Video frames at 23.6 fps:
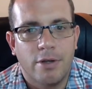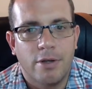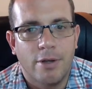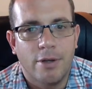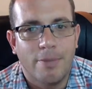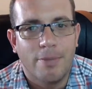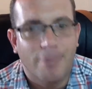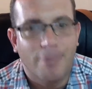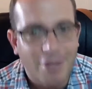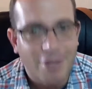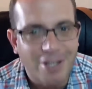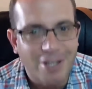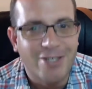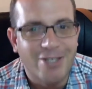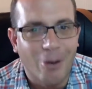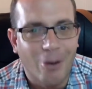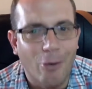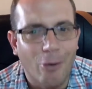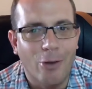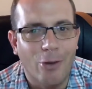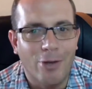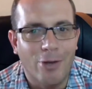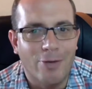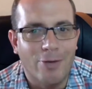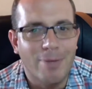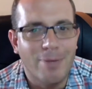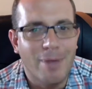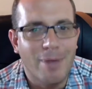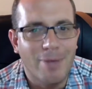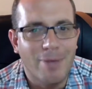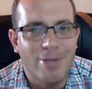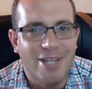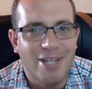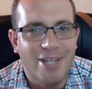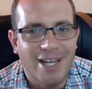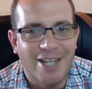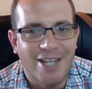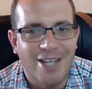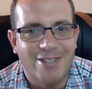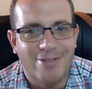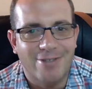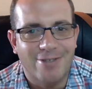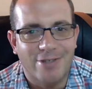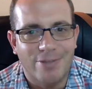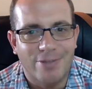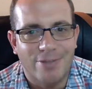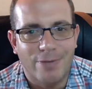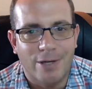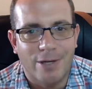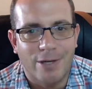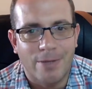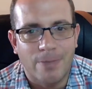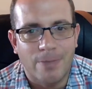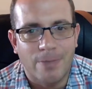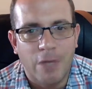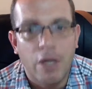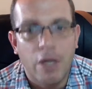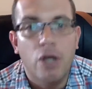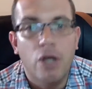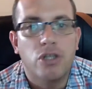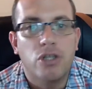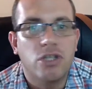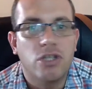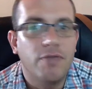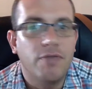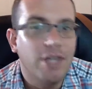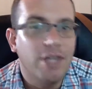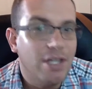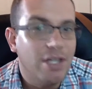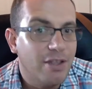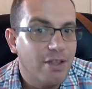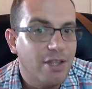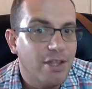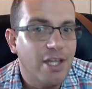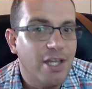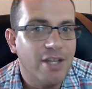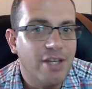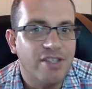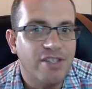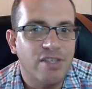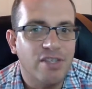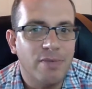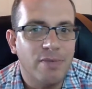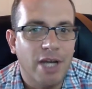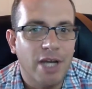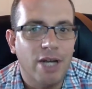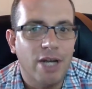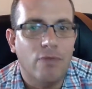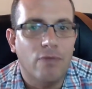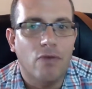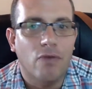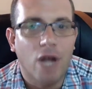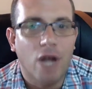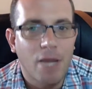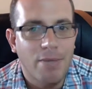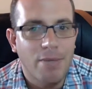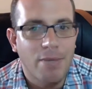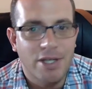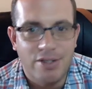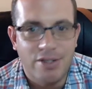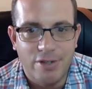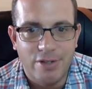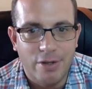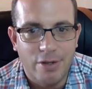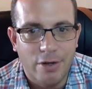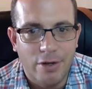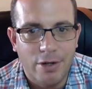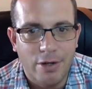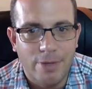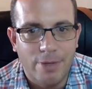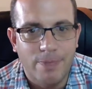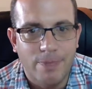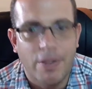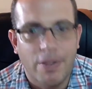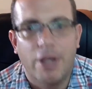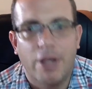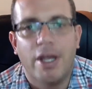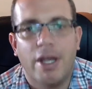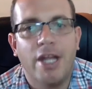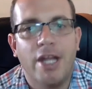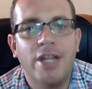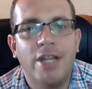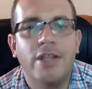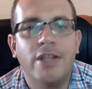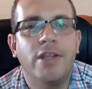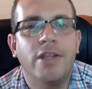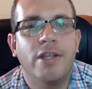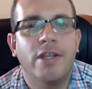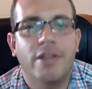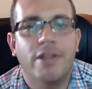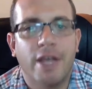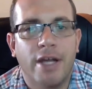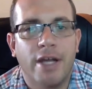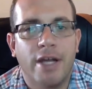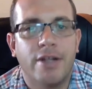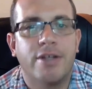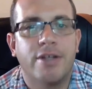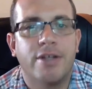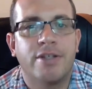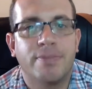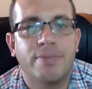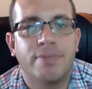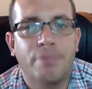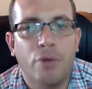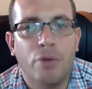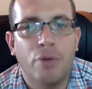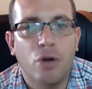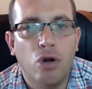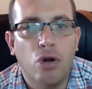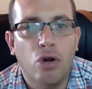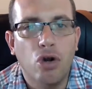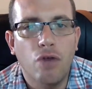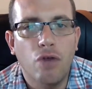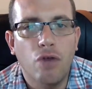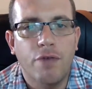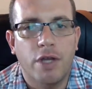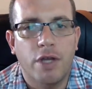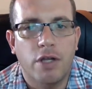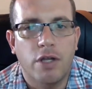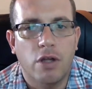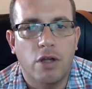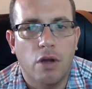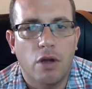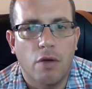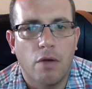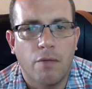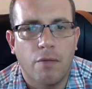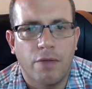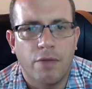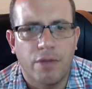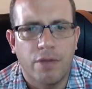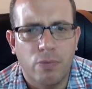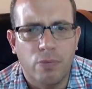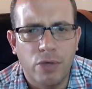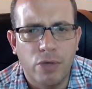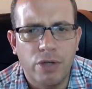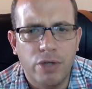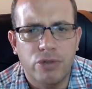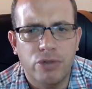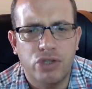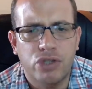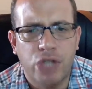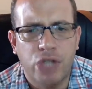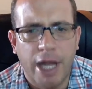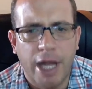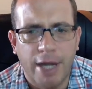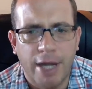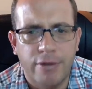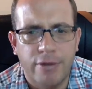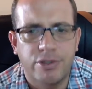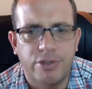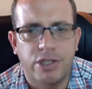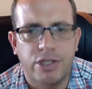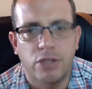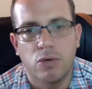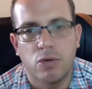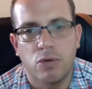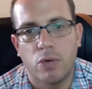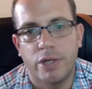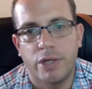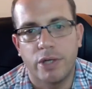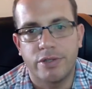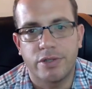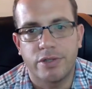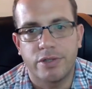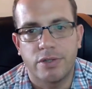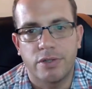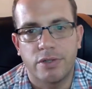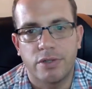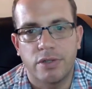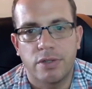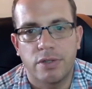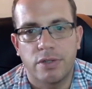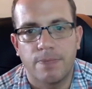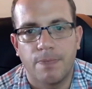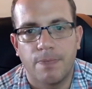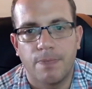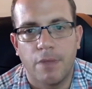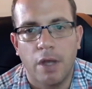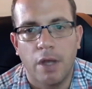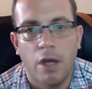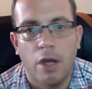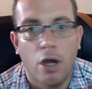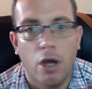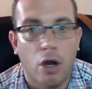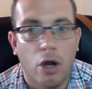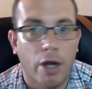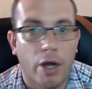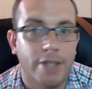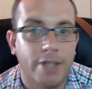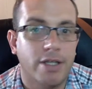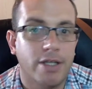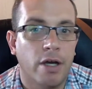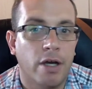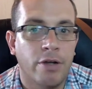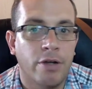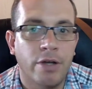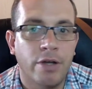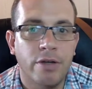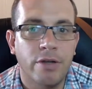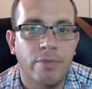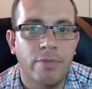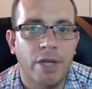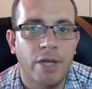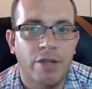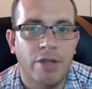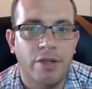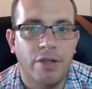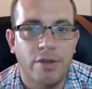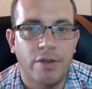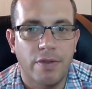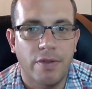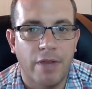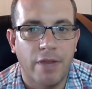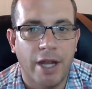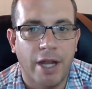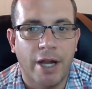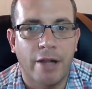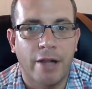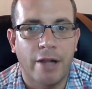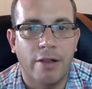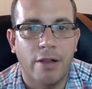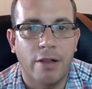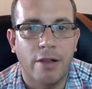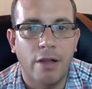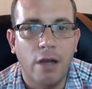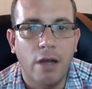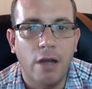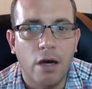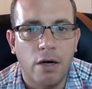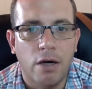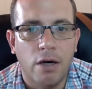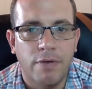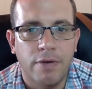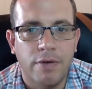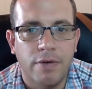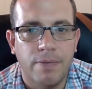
but they totally remember the answer as well. So if you can think of some kind of rhyming song, anything like that is perfect for the real challenging questions. All right, another method that I love,